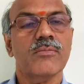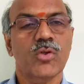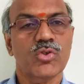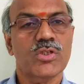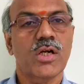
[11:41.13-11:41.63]

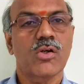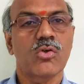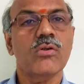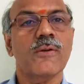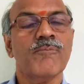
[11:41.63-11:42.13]
Yojna
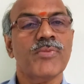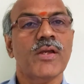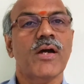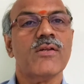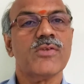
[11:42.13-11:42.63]
account,
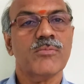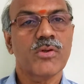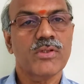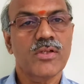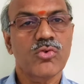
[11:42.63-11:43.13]
and
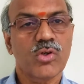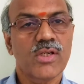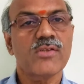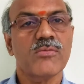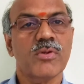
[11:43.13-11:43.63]

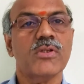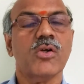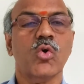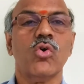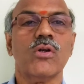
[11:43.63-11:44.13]
Sukanya Samridhi
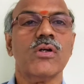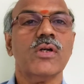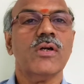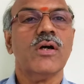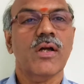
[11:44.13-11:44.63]
account,
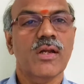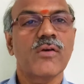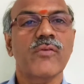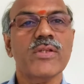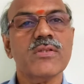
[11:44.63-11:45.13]

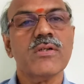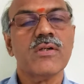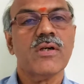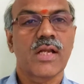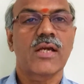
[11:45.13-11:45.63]
along with
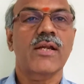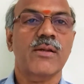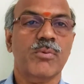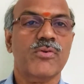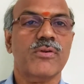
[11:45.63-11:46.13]
recurring
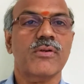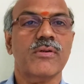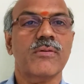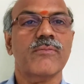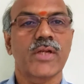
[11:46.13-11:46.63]
deposit.
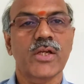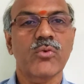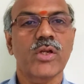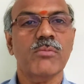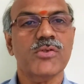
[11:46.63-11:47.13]
Thank you
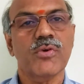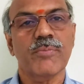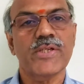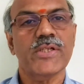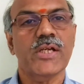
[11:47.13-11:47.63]
very much for
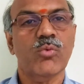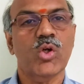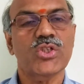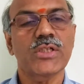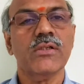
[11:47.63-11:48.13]
patiently
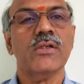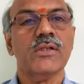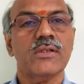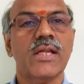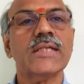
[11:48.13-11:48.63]
watching.
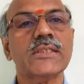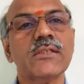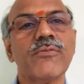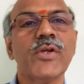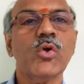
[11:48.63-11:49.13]
The next
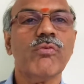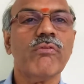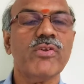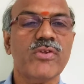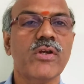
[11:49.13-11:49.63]
video we
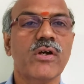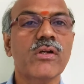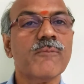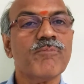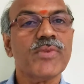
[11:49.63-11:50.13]
will see
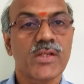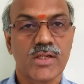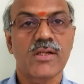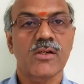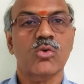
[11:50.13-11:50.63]
on
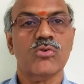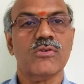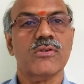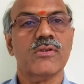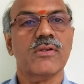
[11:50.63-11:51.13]
current
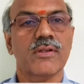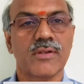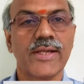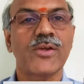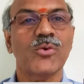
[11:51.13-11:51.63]
accounts.
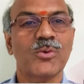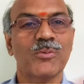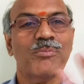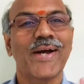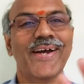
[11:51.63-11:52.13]
Thank you.
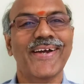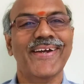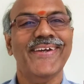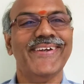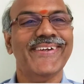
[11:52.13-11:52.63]

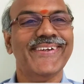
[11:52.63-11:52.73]
Bye.